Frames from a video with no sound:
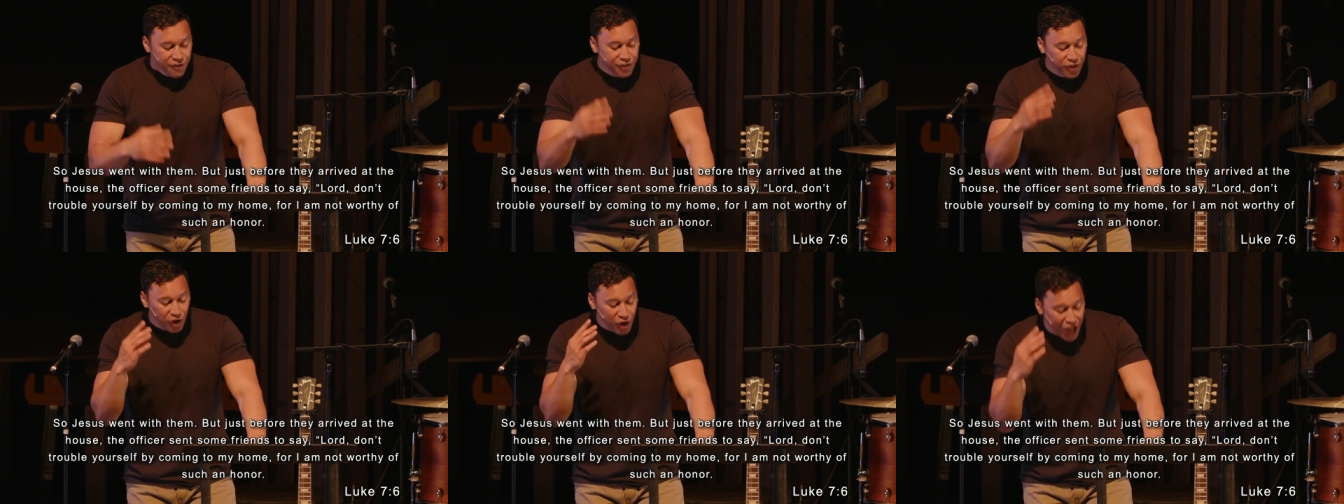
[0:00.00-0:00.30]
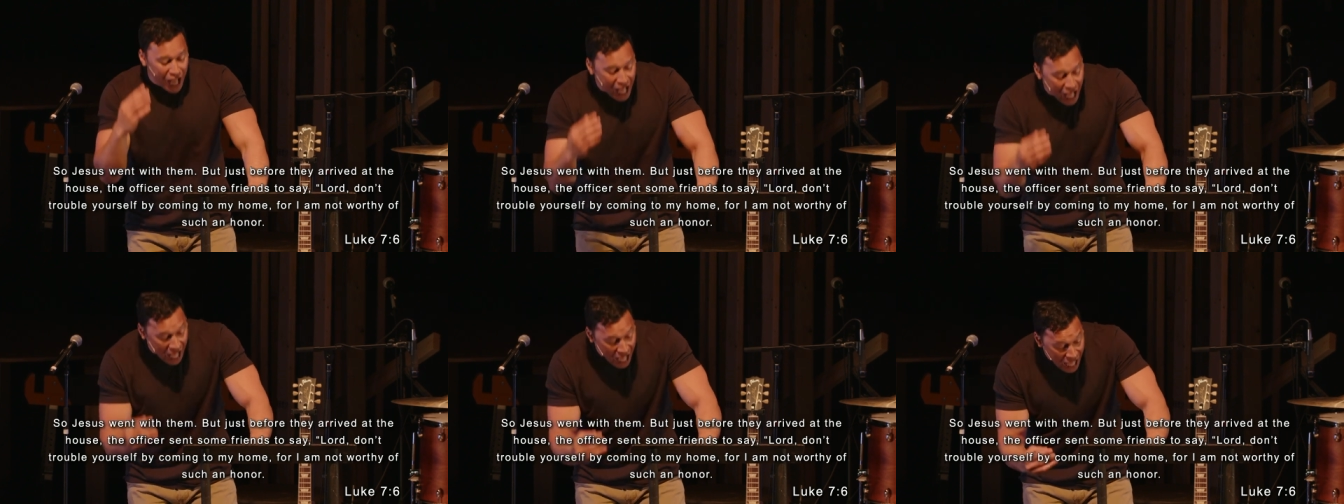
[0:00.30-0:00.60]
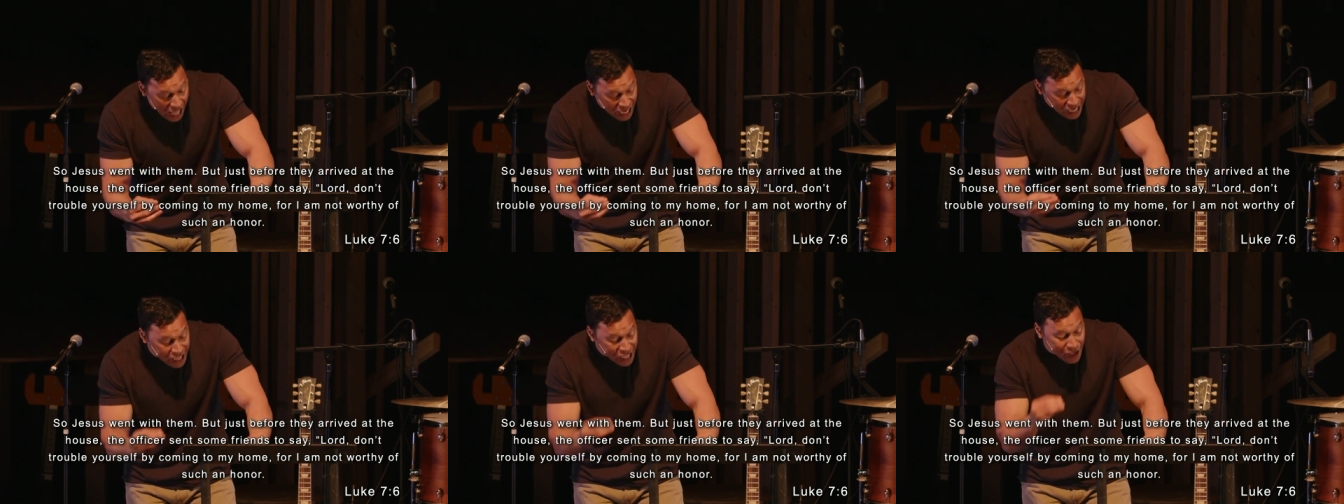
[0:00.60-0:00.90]
for
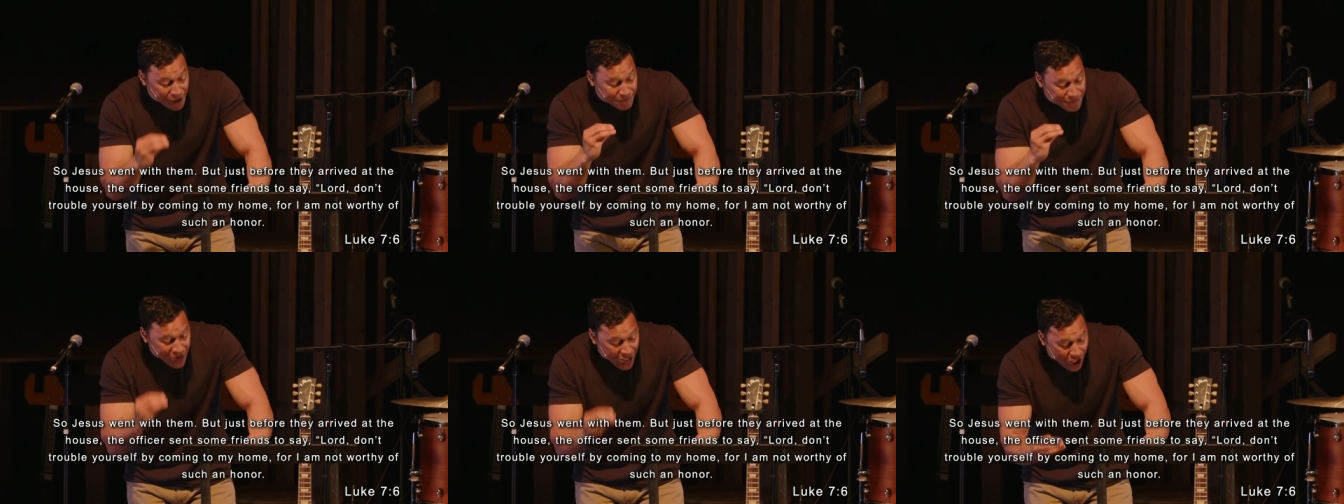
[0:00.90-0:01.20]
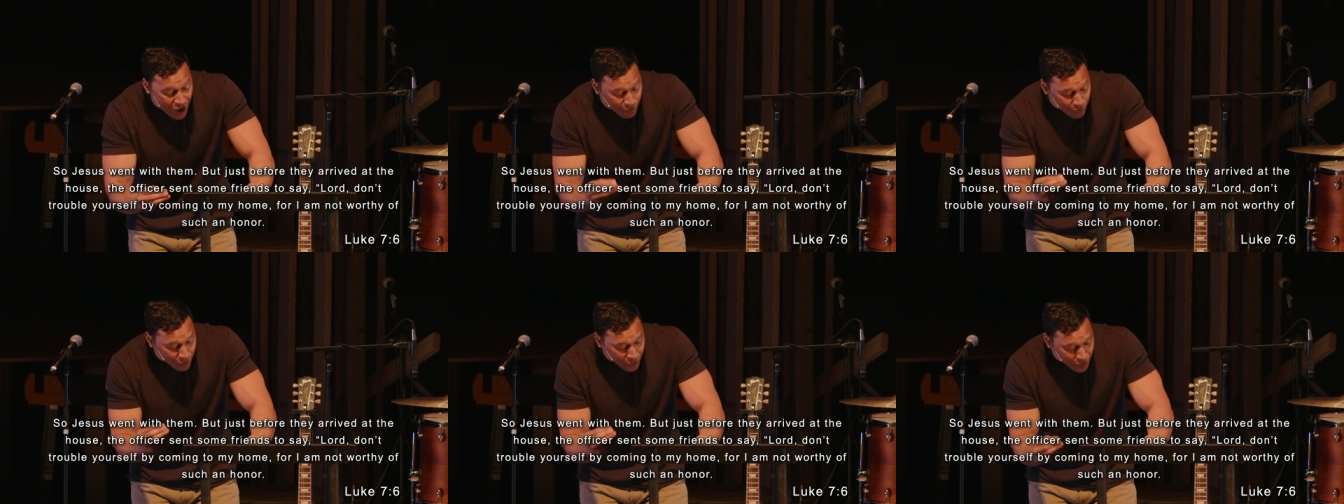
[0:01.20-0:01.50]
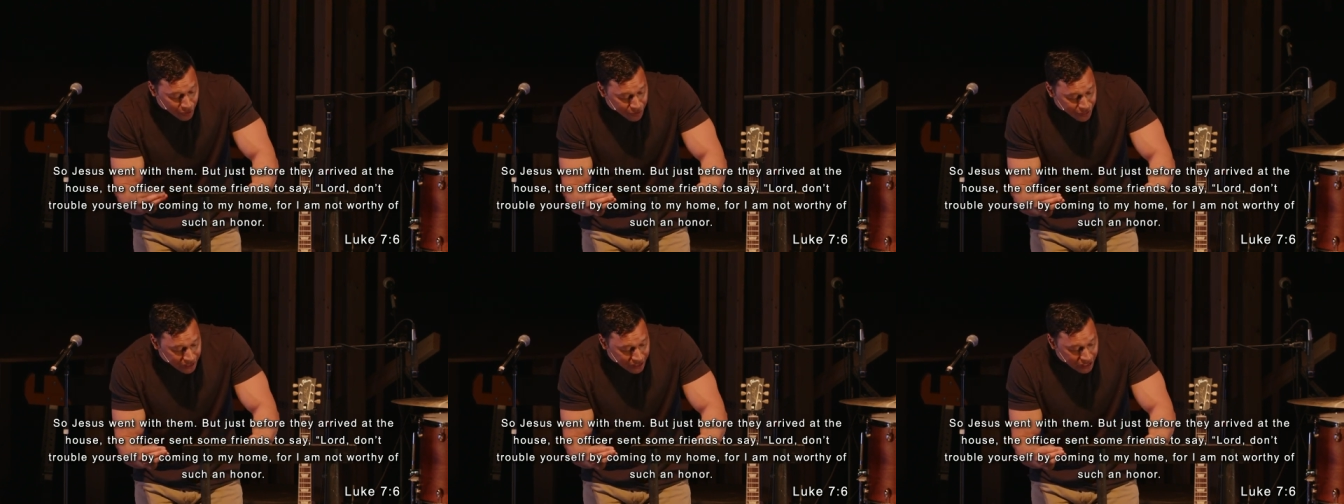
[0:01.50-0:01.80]
I am not
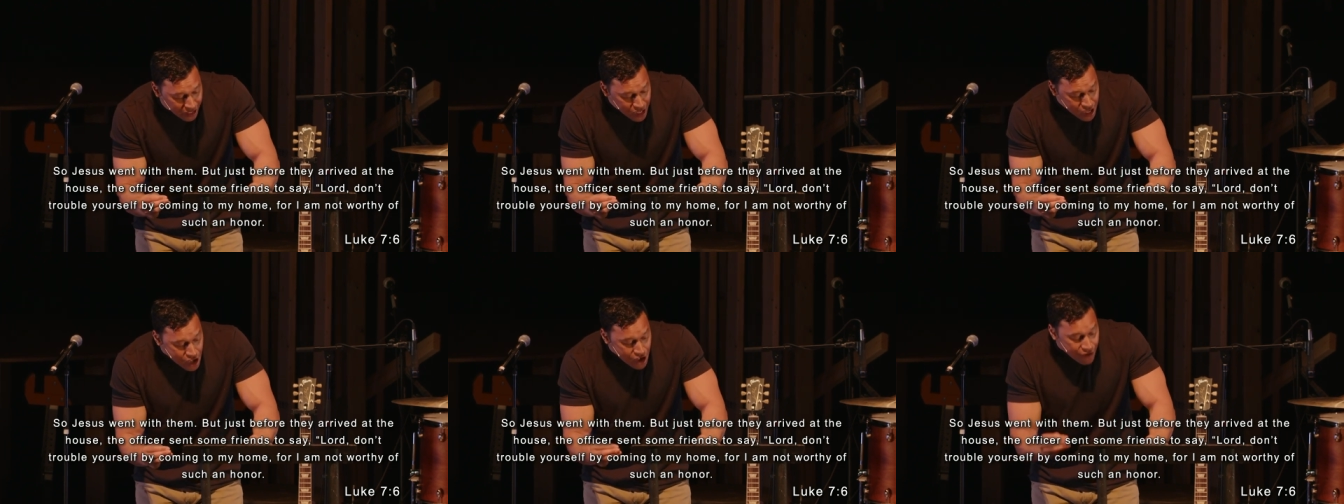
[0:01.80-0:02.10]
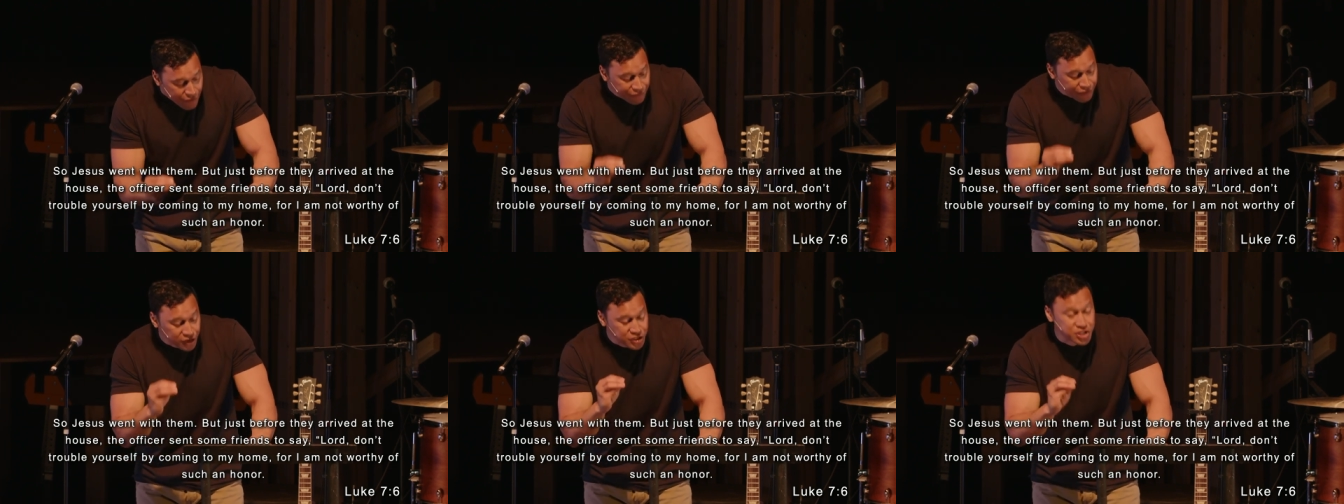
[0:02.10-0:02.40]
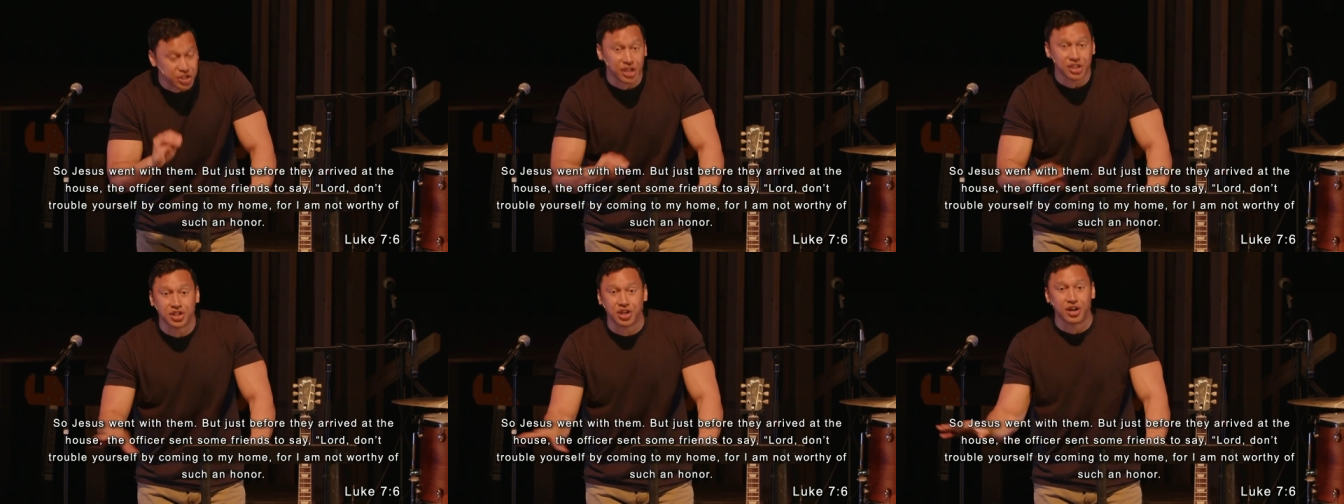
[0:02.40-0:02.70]
worthy
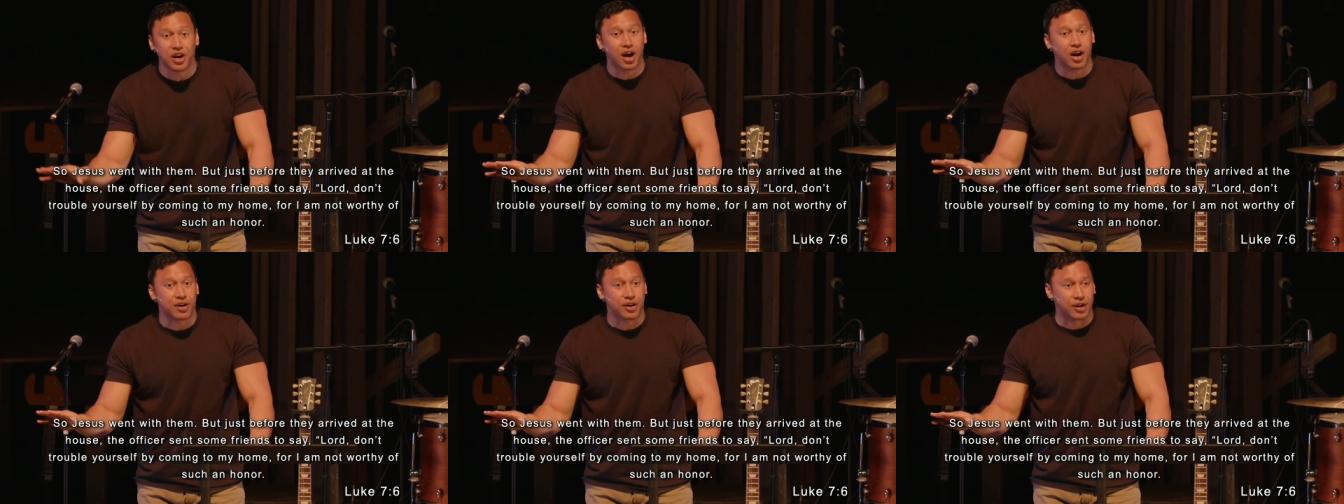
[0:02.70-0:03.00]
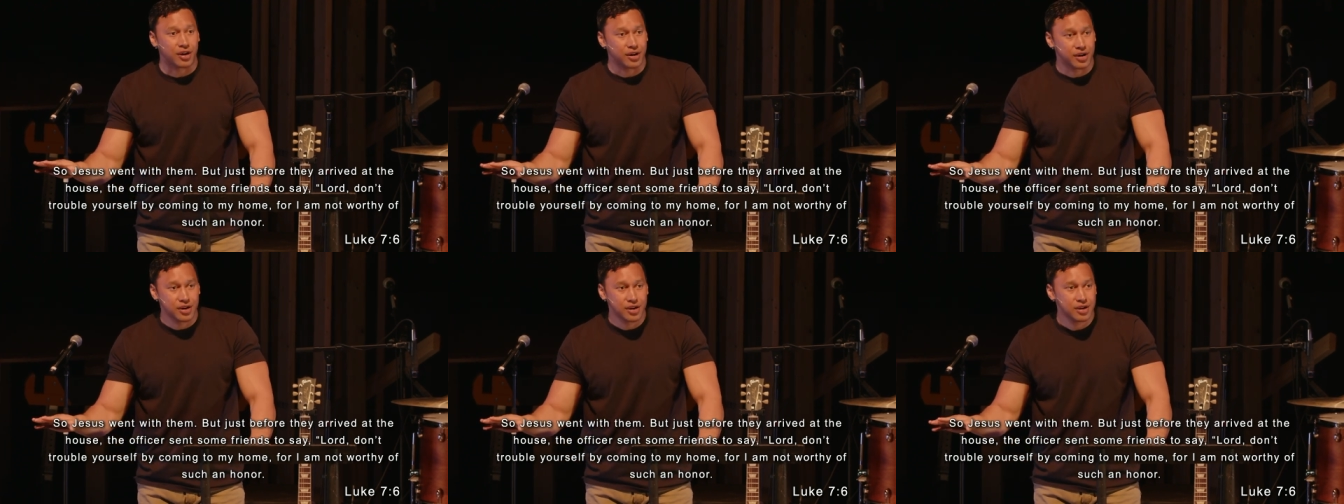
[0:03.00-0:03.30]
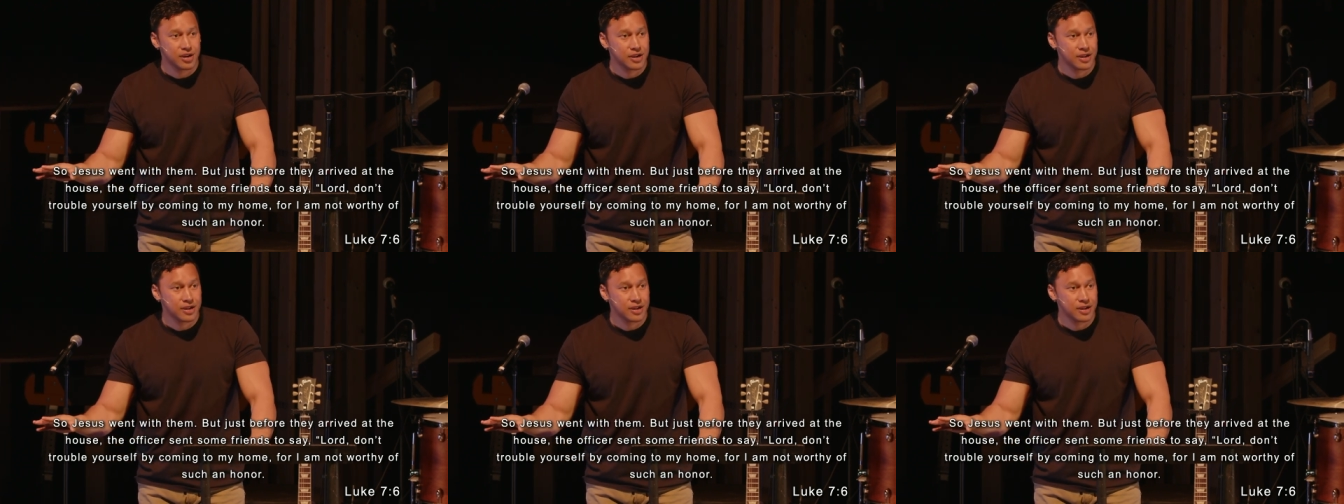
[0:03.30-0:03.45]
for such an honor.